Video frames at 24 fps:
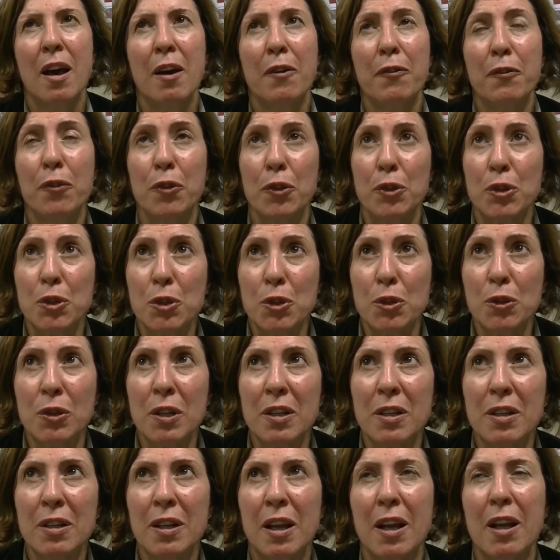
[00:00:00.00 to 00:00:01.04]
for
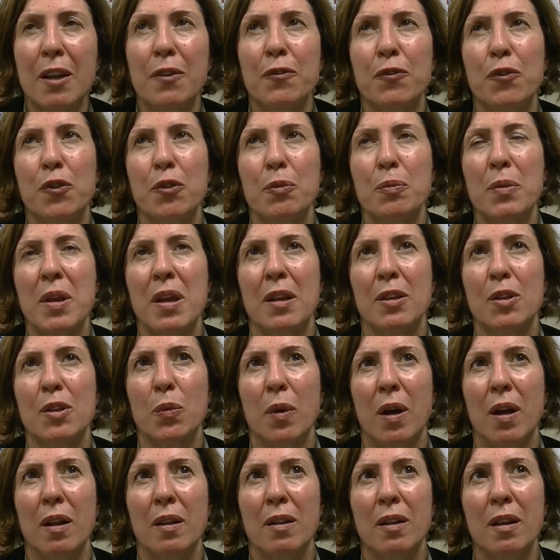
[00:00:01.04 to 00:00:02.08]
student and for me
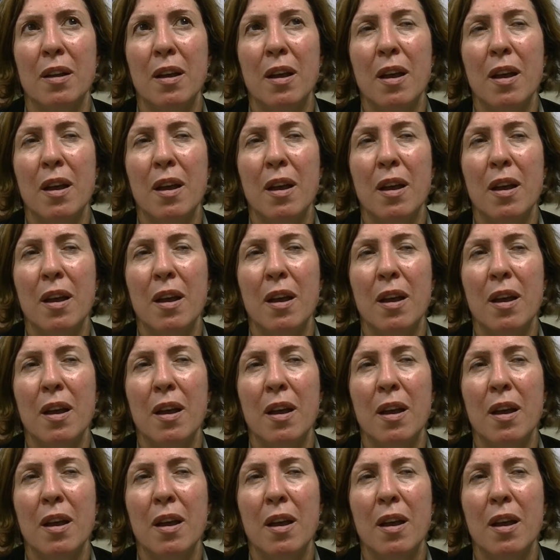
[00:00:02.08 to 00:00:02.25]
well.